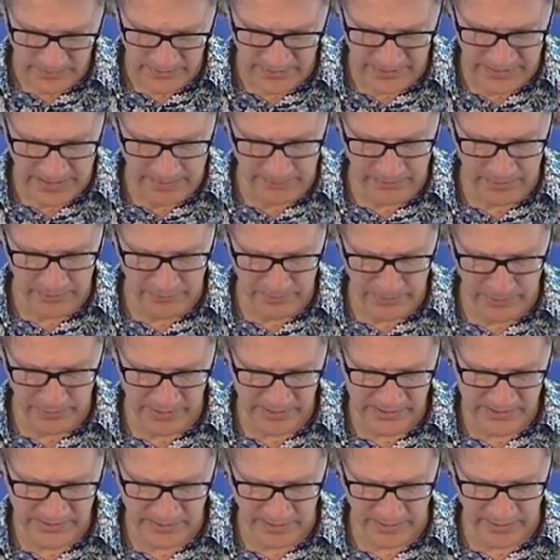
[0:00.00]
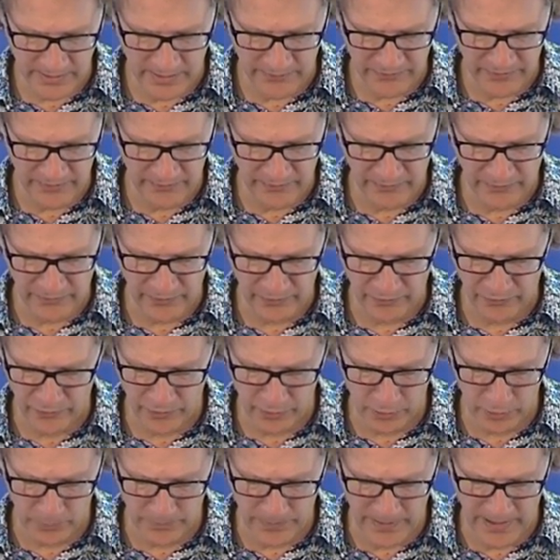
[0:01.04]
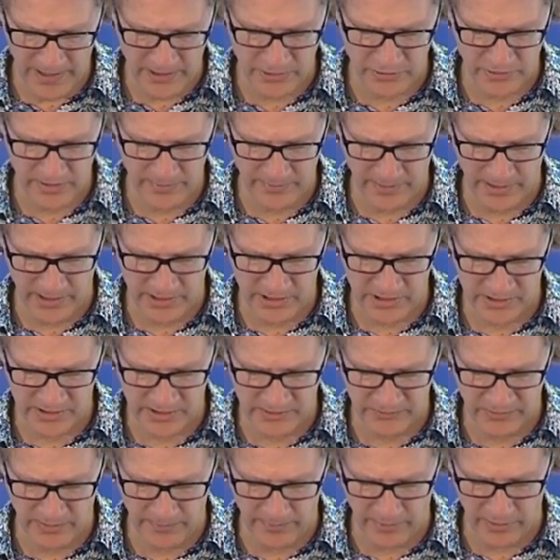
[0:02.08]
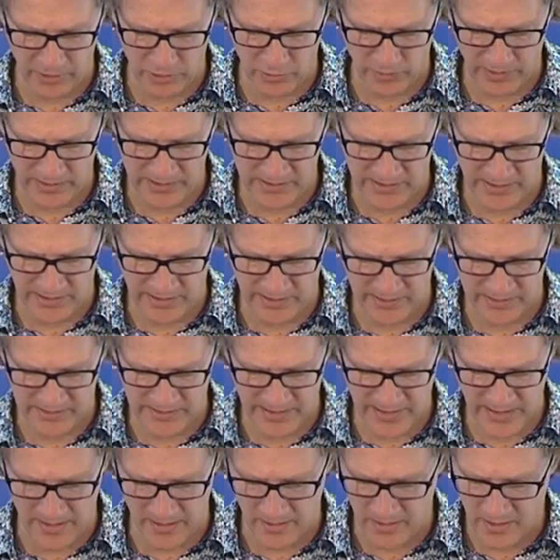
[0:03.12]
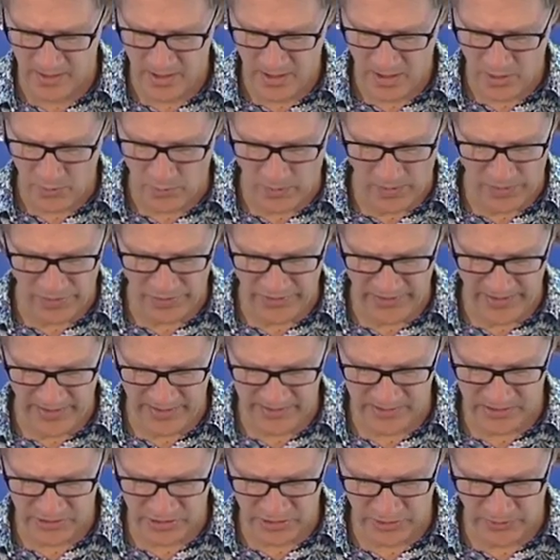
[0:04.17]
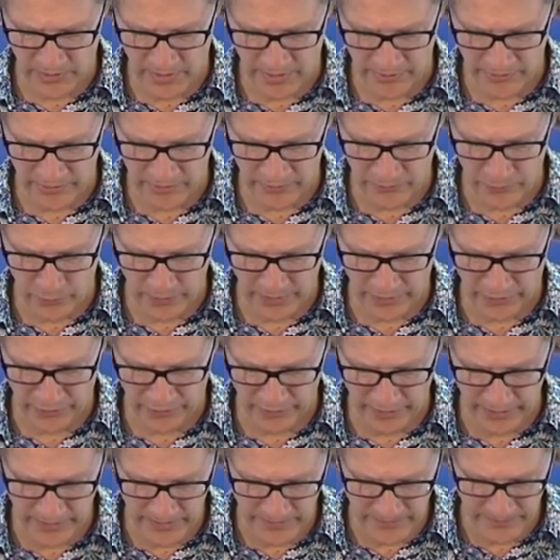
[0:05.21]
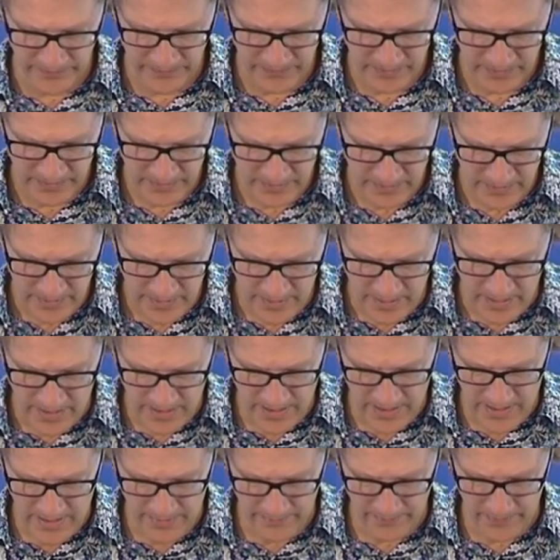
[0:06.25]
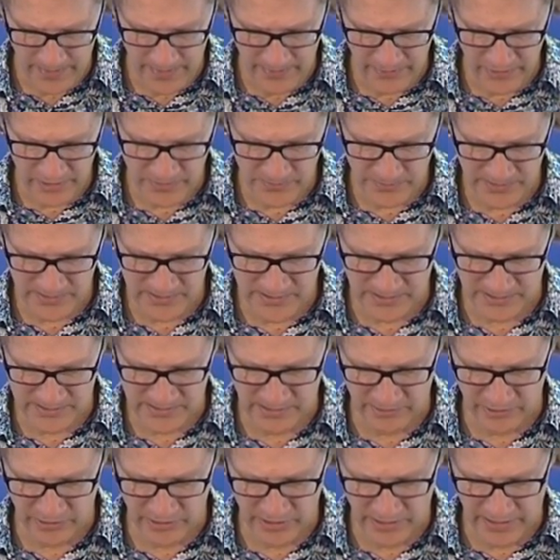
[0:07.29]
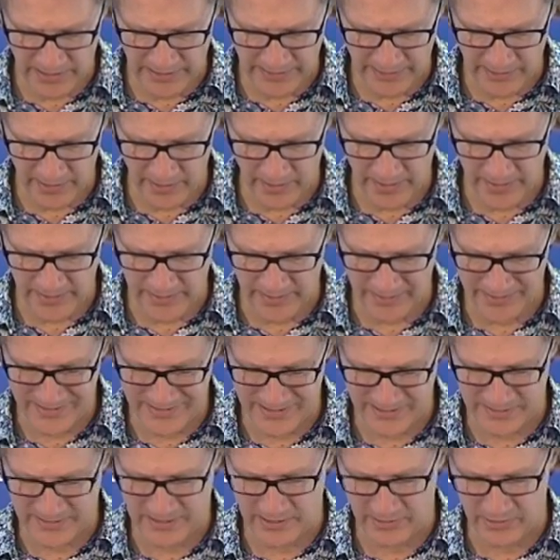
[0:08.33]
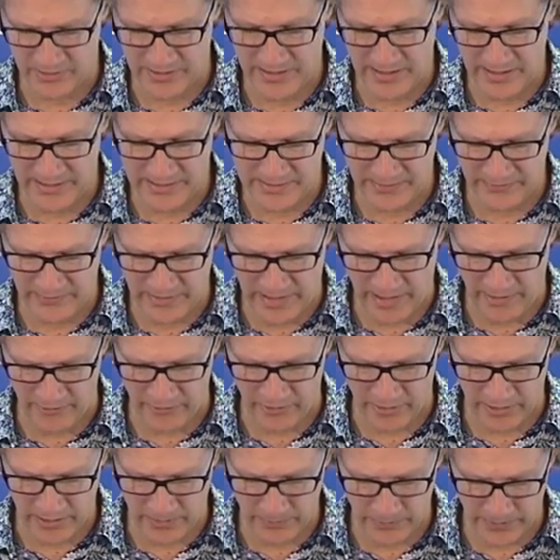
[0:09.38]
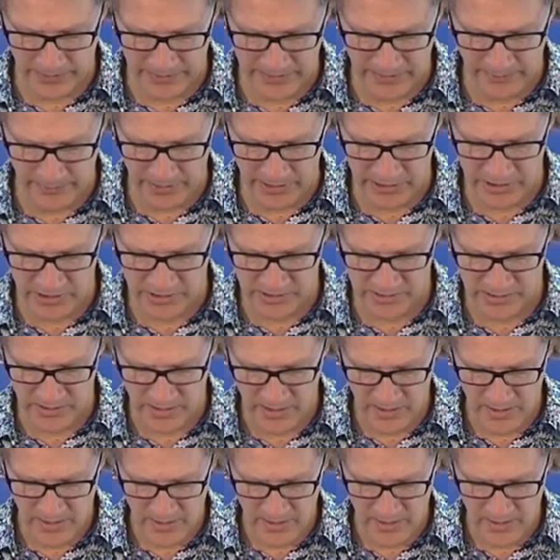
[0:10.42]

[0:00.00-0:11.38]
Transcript: The number of buildings signed off either for full or partial demolition since February the 22nd is now 1,243. Um, and there's been 699, 600, nearly 700 completed demolitions.